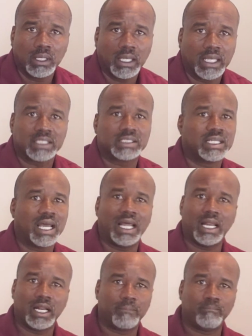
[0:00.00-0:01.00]
It's
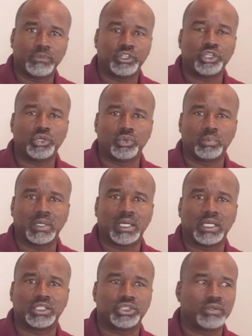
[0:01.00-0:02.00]
not you,
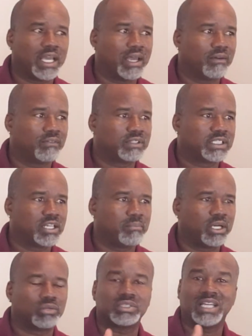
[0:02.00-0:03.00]
because you have
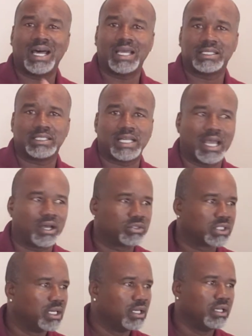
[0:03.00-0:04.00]
sentimental ties to the house.
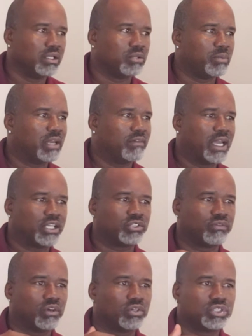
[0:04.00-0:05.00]
You may have had your
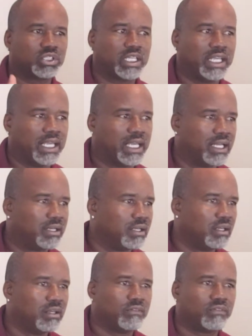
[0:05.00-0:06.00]
first kid,
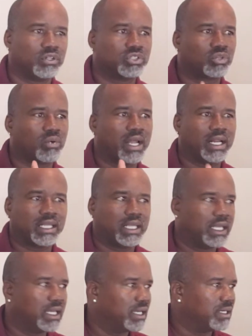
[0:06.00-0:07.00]
first
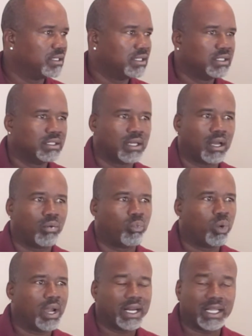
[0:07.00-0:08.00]
grandkid, a
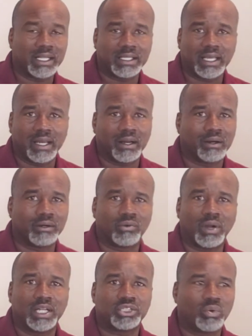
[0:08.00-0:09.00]
wedding there,
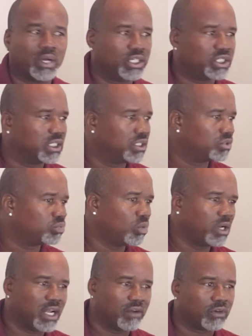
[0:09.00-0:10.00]
graduations,
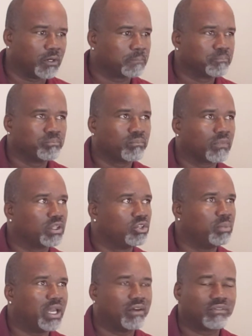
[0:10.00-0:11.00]
whatever. You
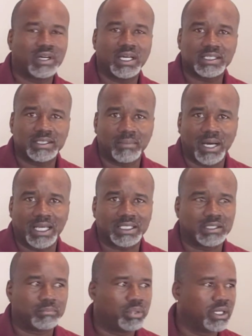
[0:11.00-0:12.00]
may have customized
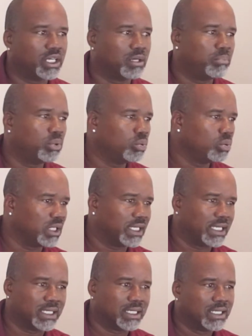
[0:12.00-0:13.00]
it, putting a pool
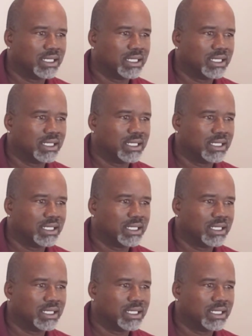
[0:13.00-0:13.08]
in.